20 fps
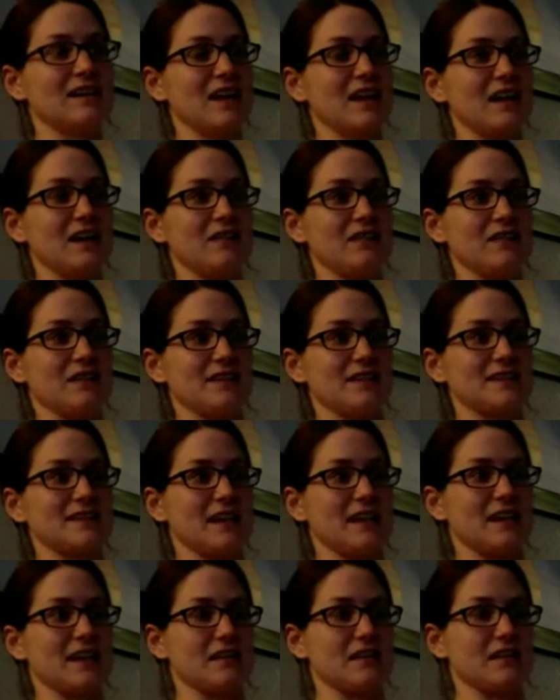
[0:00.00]
kind of
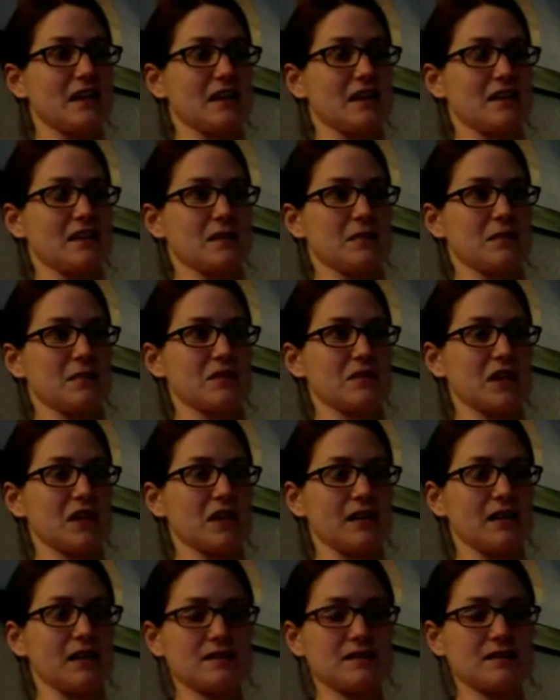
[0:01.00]
exciting thing that I'm
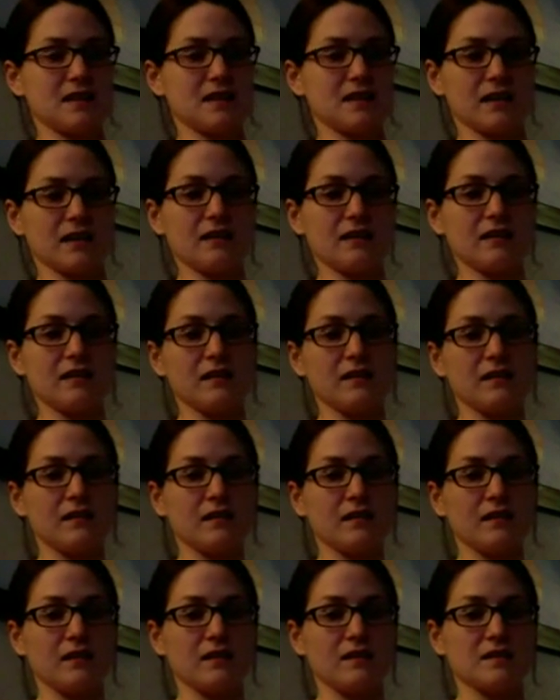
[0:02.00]
trying this year
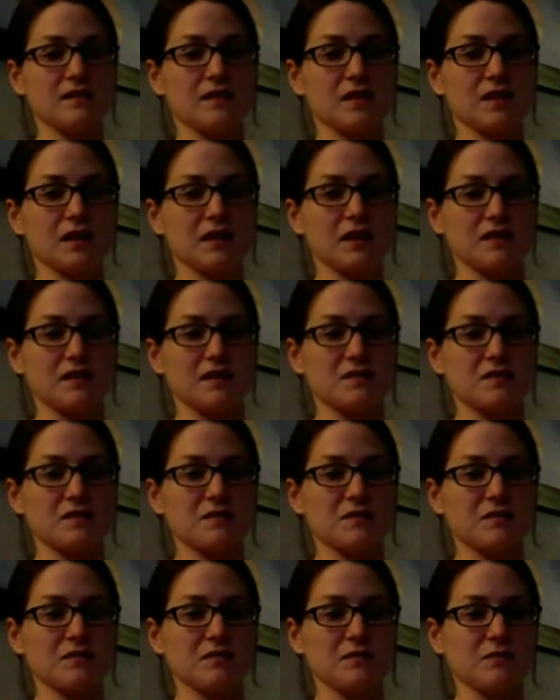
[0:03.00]
as far as
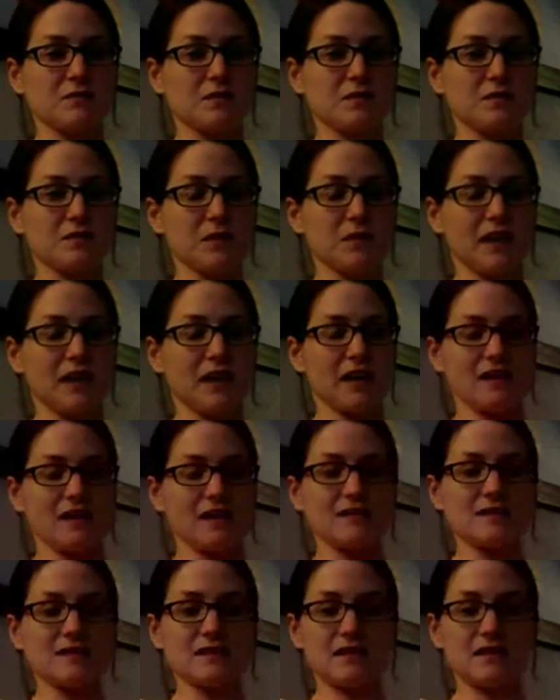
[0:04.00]
the
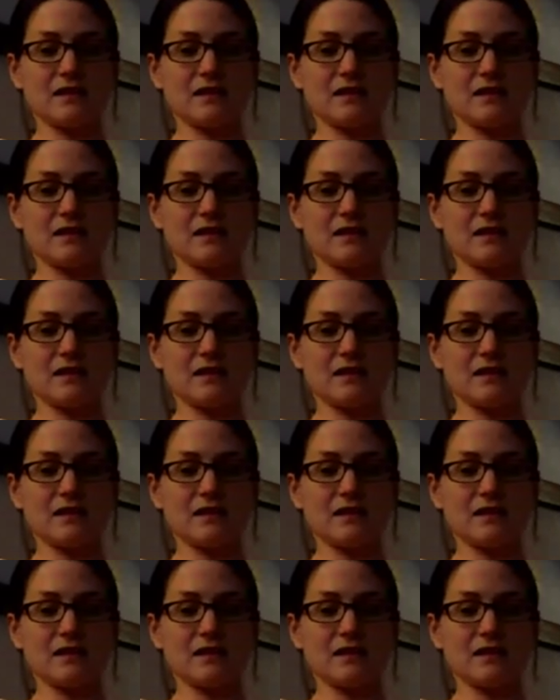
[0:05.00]
plants.